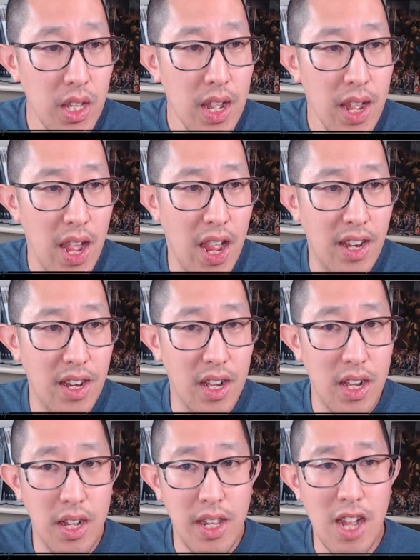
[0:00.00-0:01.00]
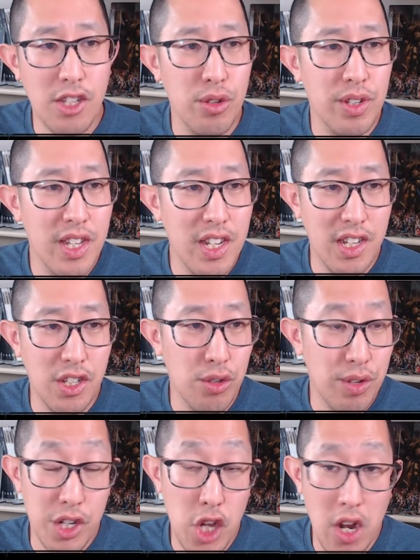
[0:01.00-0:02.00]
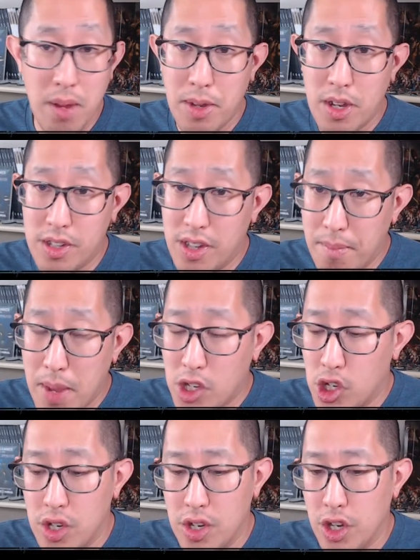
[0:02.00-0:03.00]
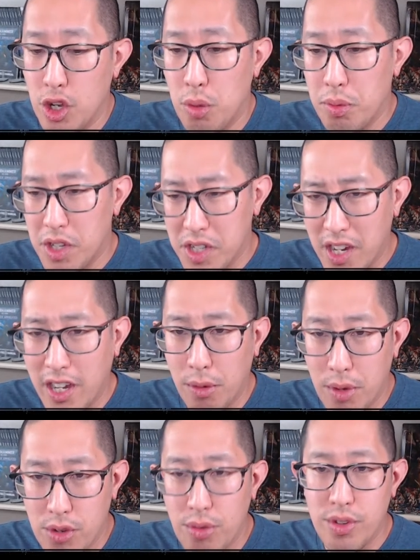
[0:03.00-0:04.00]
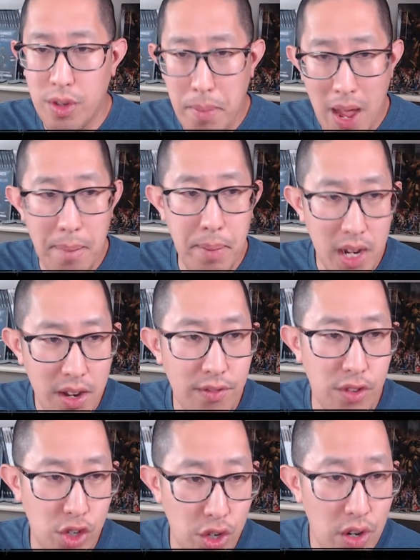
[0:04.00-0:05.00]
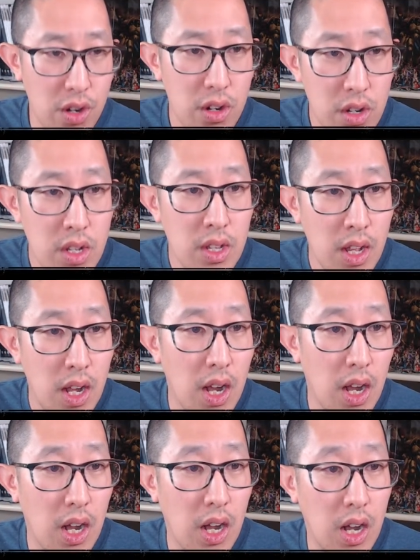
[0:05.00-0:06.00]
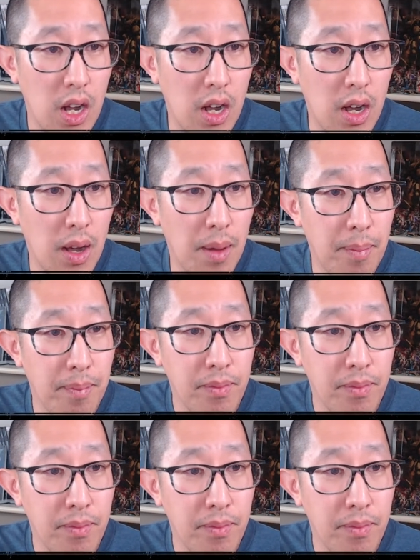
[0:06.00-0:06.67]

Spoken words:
Yeah, so as Nick is already talking about, as I mentioned, the Psychic Ritual was a bad pick for sure. Abhor